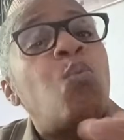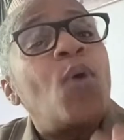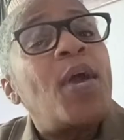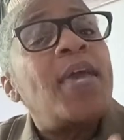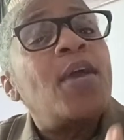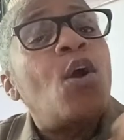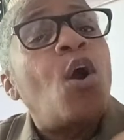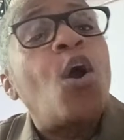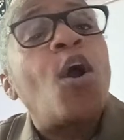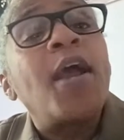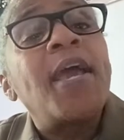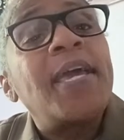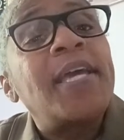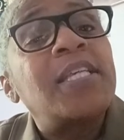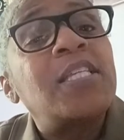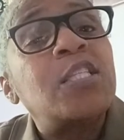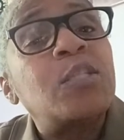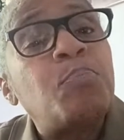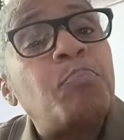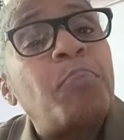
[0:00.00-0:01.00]
we are
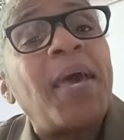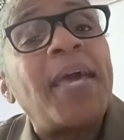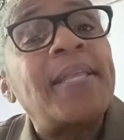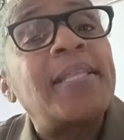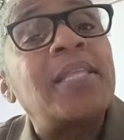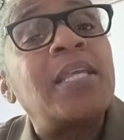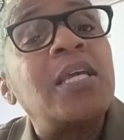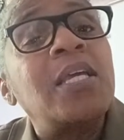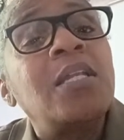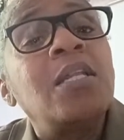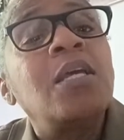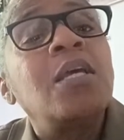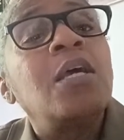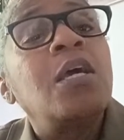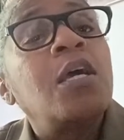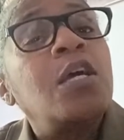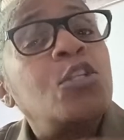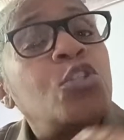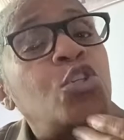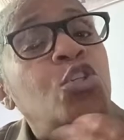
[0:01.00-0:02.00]
expected
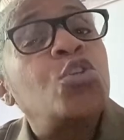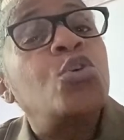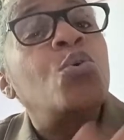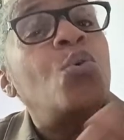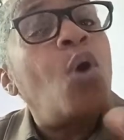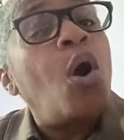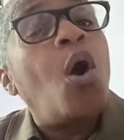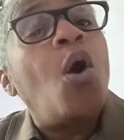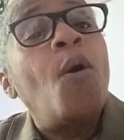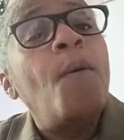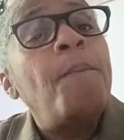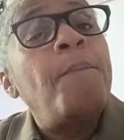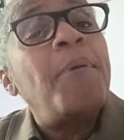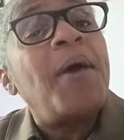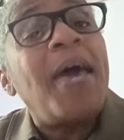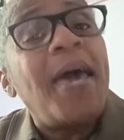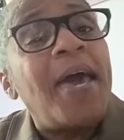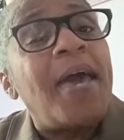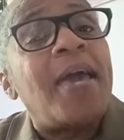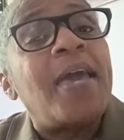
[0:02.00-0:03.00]
to
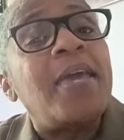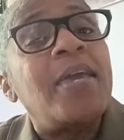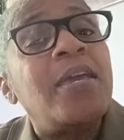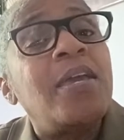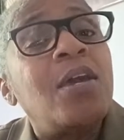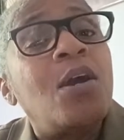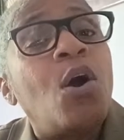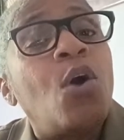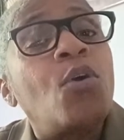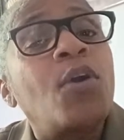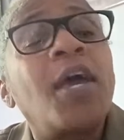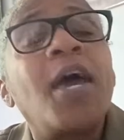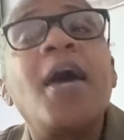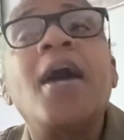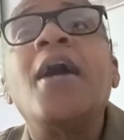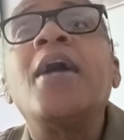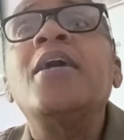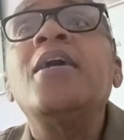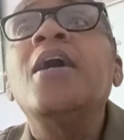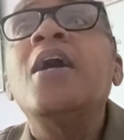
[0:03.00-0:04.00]
obey?
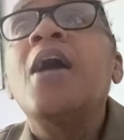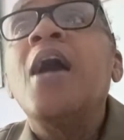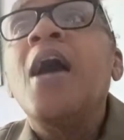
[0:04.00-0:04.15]
Okay.